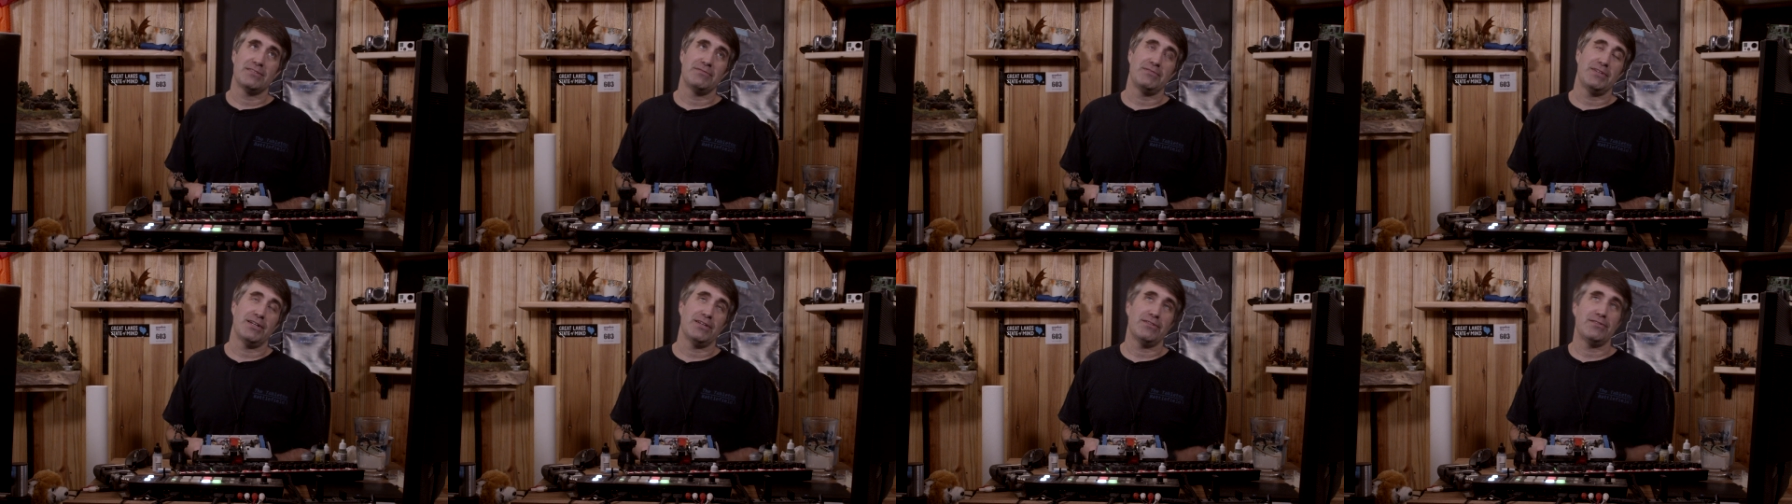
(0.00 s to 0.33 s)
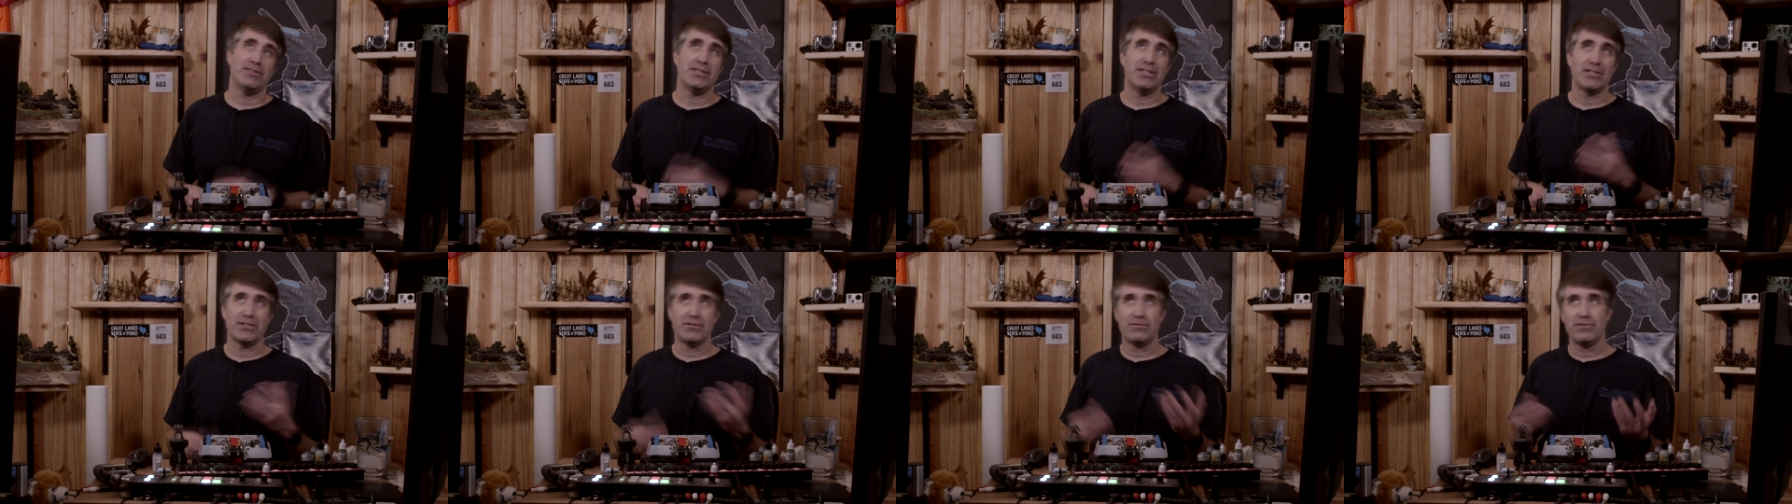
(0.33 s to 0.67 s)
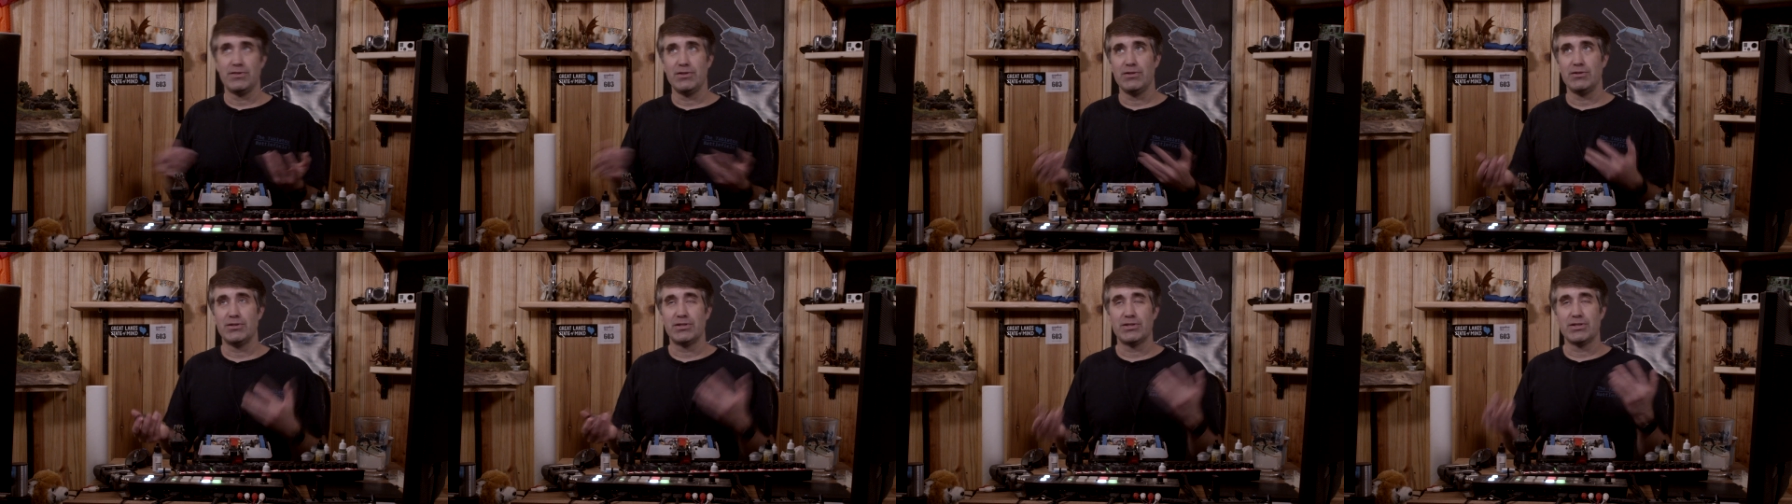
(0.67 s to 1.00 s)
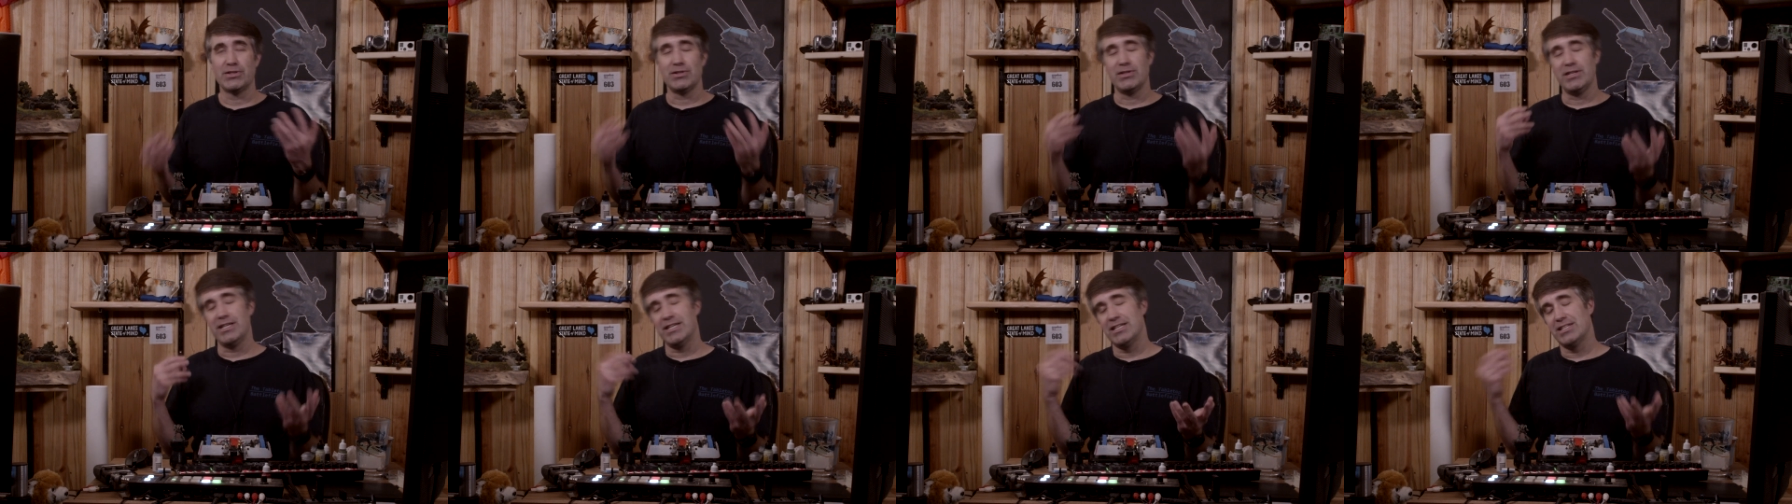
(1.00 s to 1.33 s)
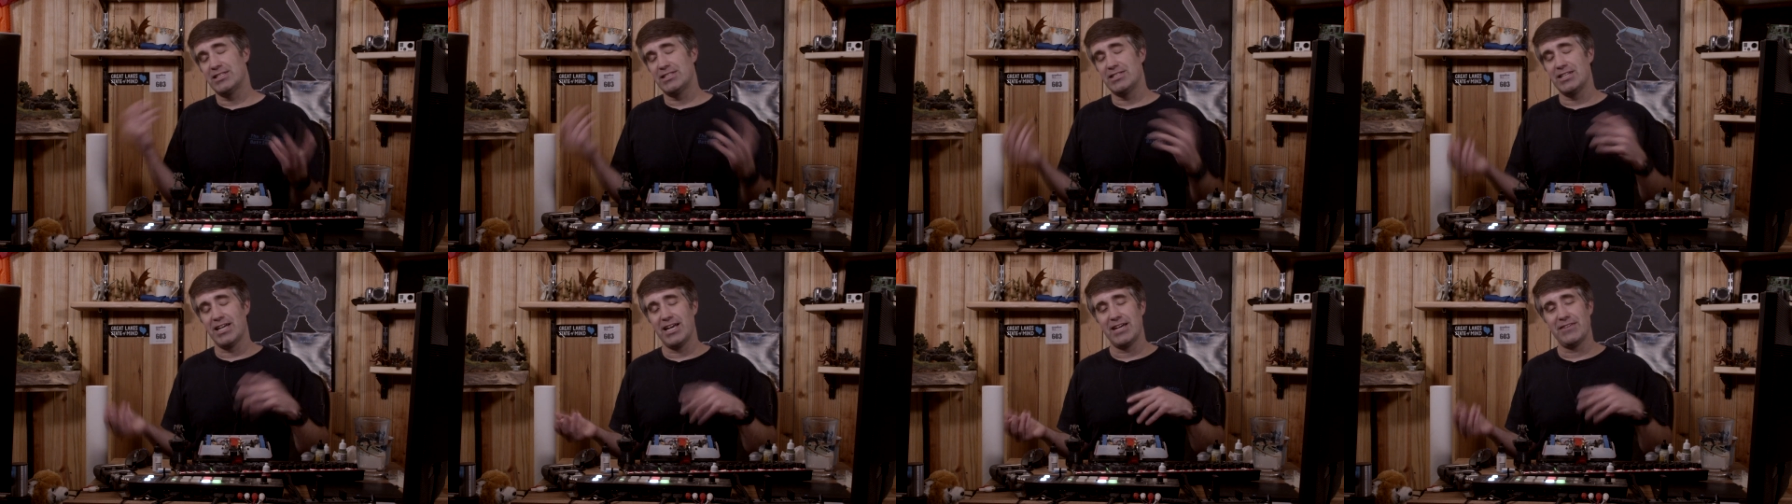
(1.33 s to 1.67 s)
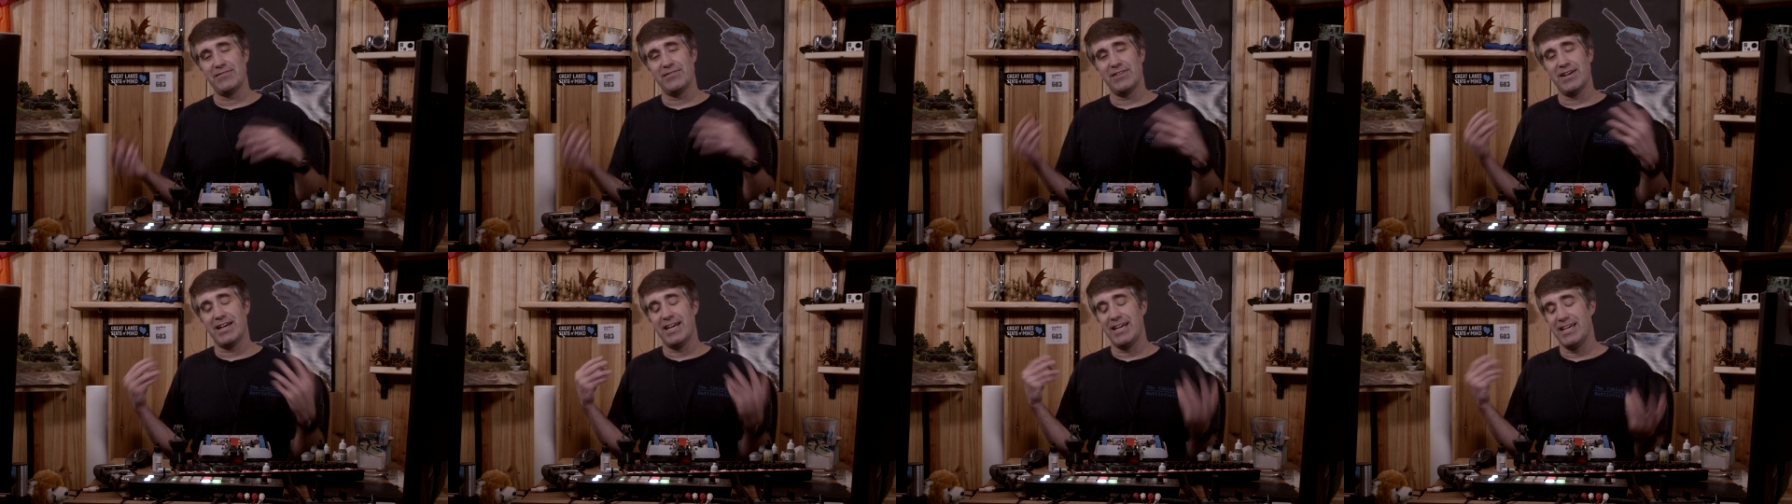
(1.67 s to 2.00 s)
well, near future-ish,
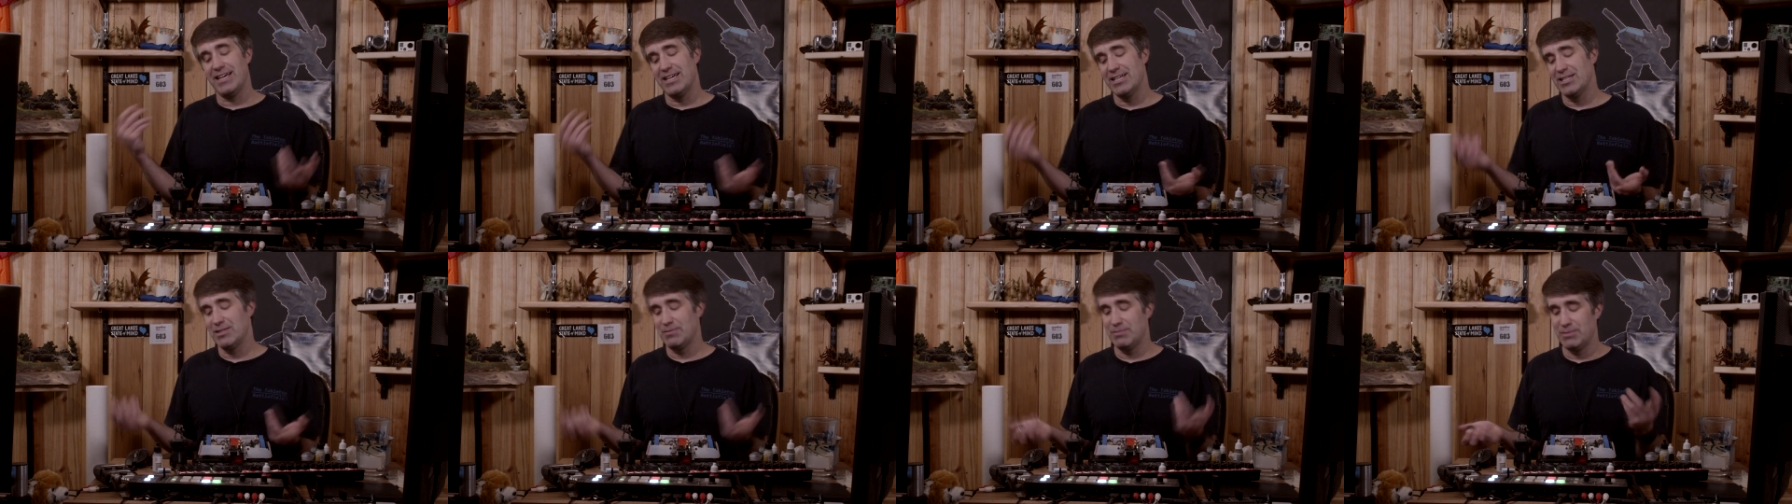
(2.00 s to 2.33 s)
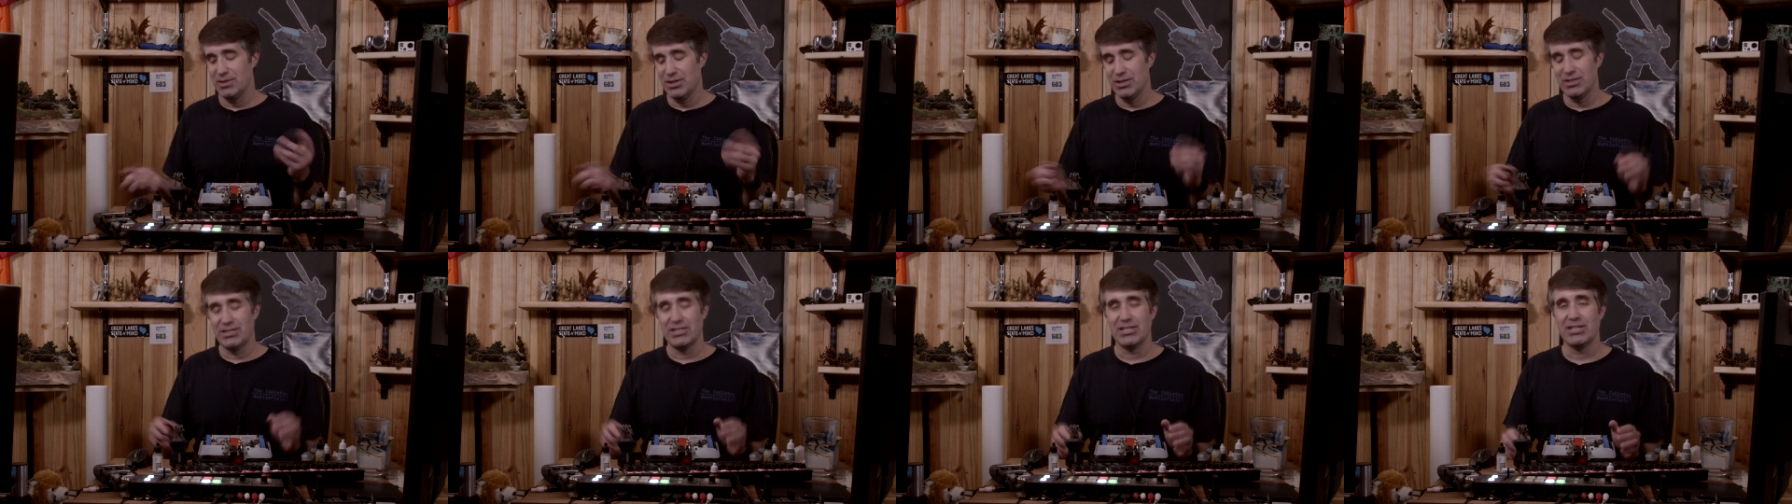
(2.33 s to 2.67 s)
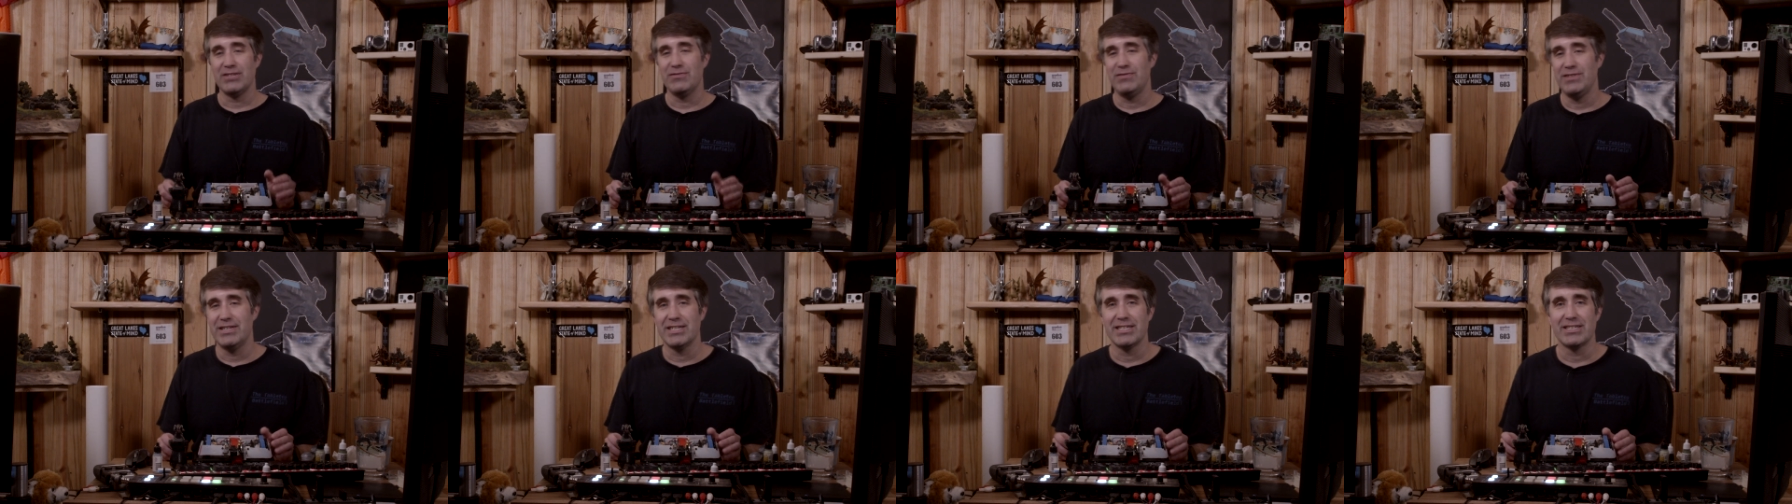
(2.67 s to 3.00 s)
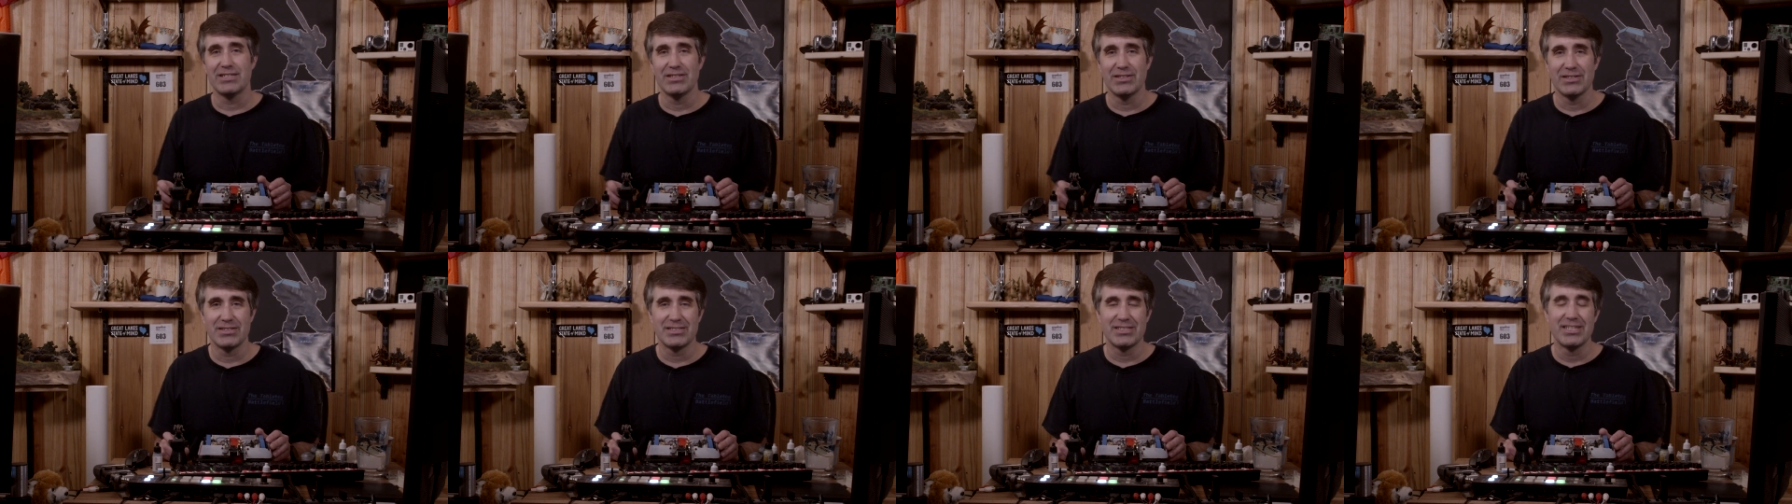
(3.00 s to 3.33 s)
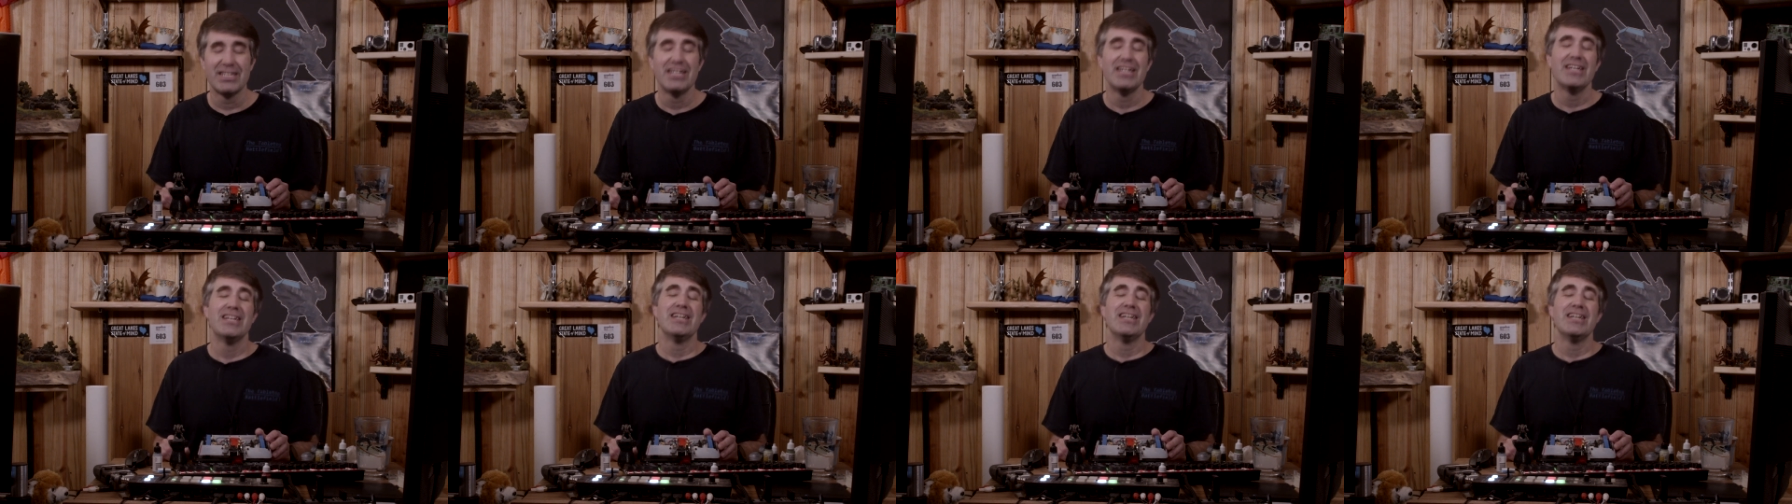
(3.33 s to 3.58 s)
sci-fi-ish military vehicles